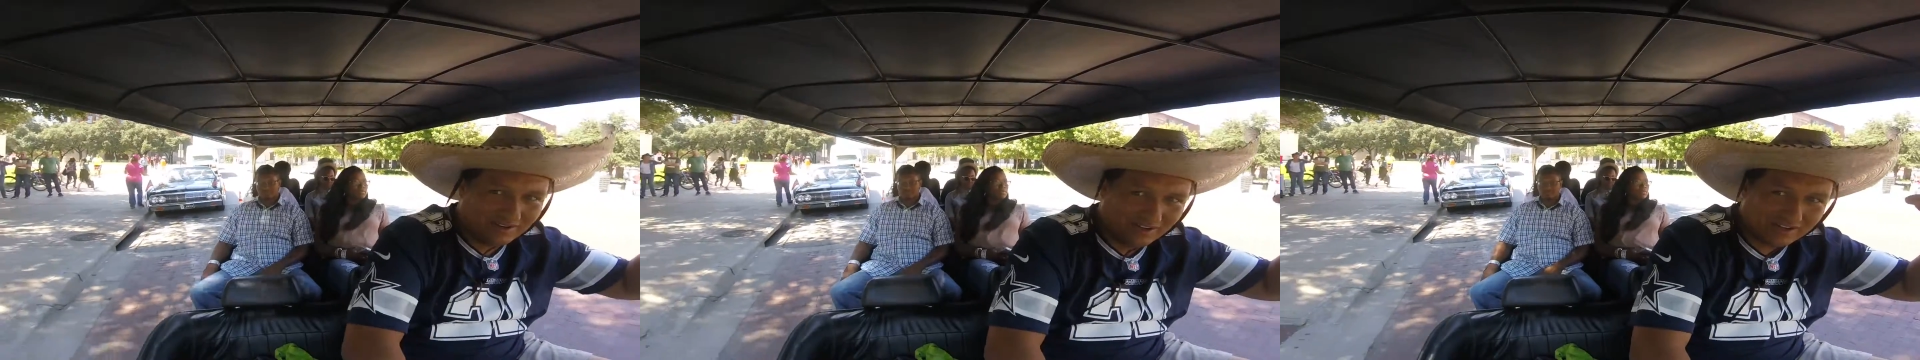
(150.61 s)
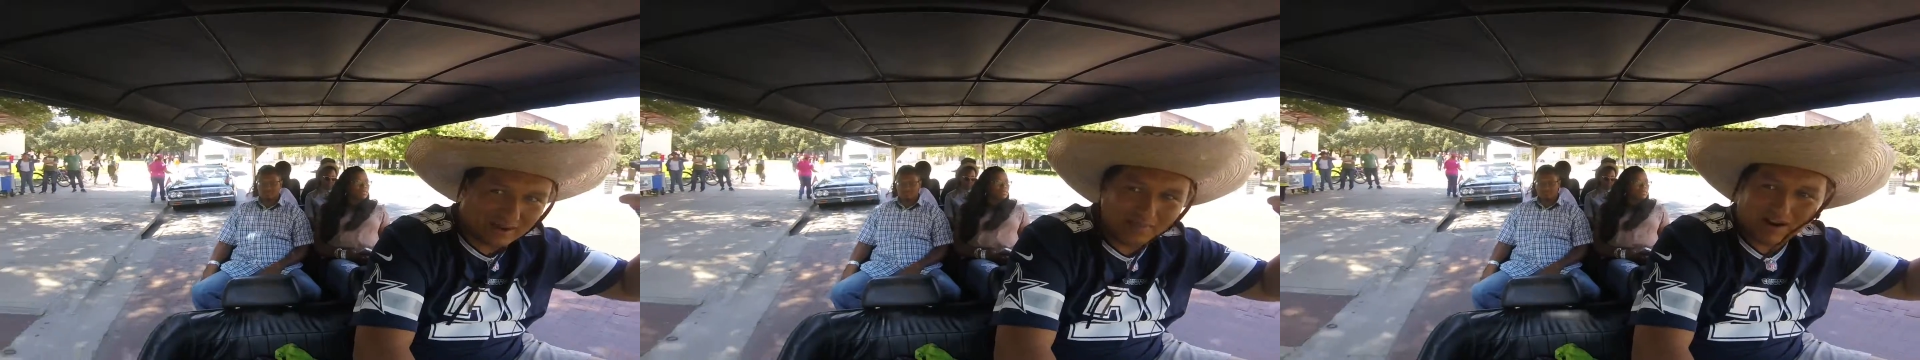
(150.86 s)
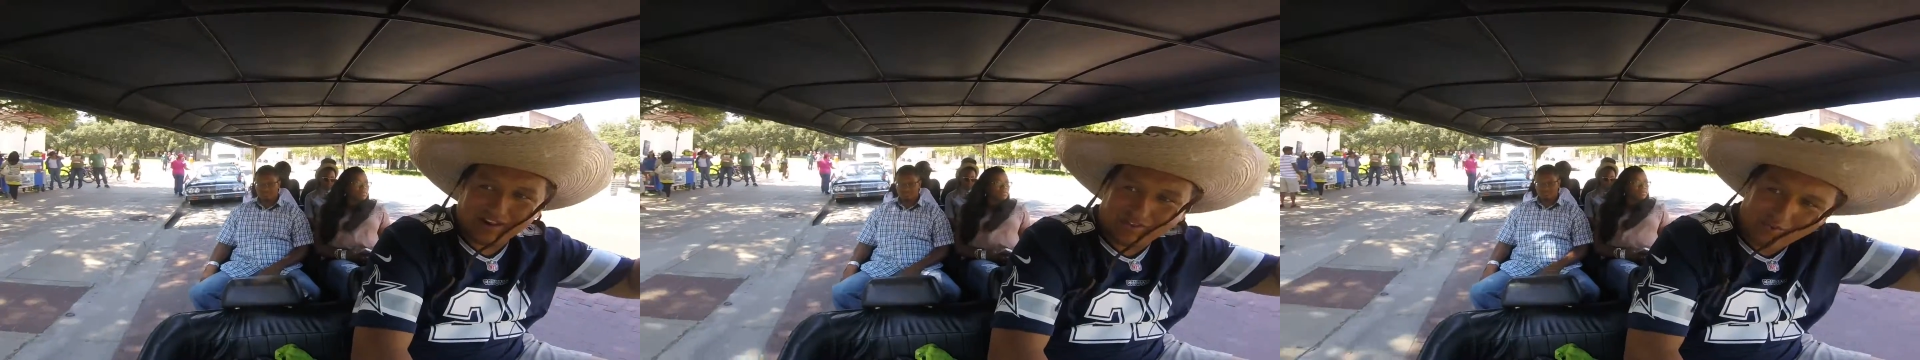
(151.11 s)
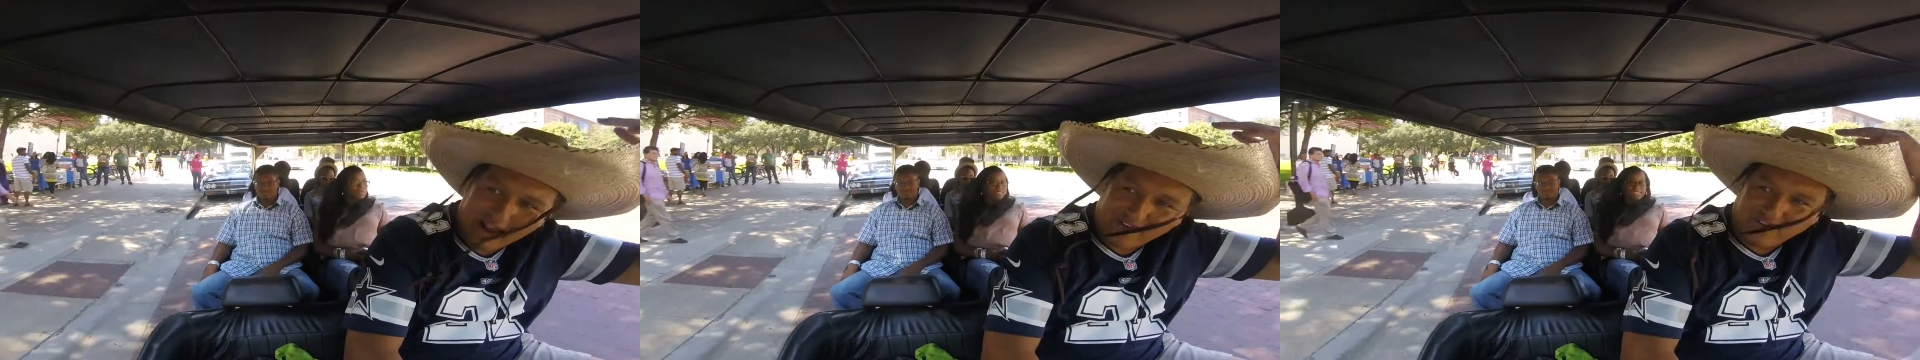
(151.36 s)
Look, I'm running
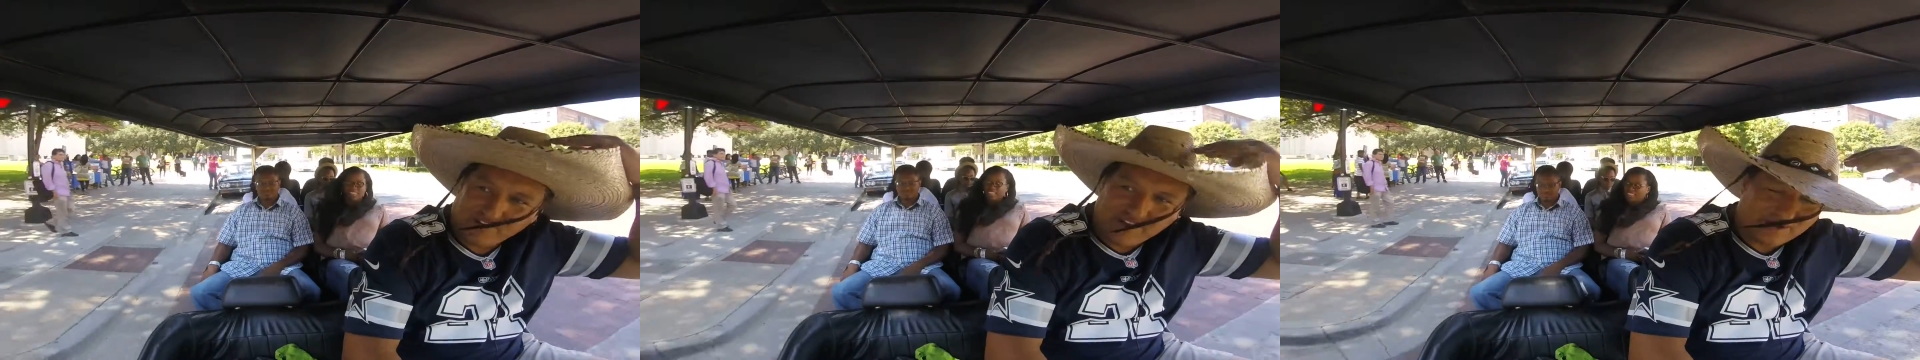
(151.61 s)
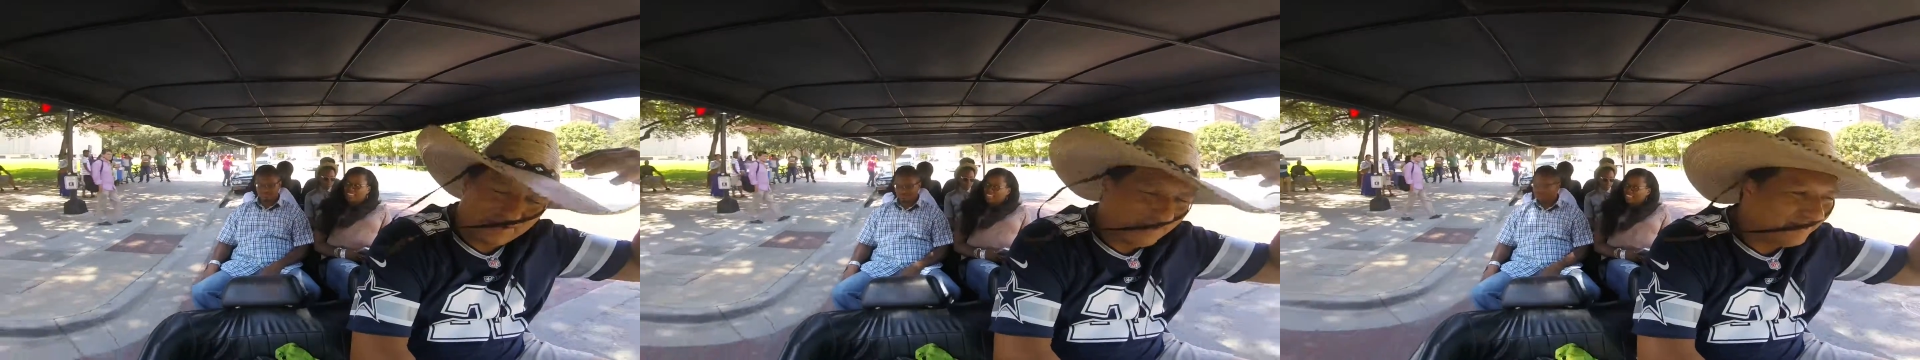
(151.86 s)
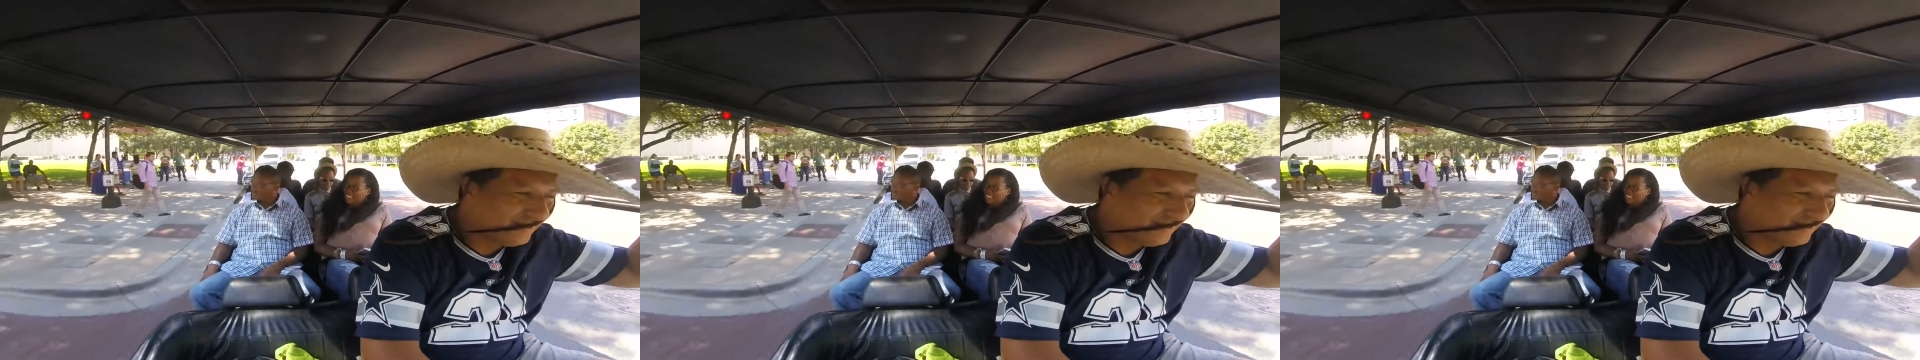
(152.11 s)
the red for you.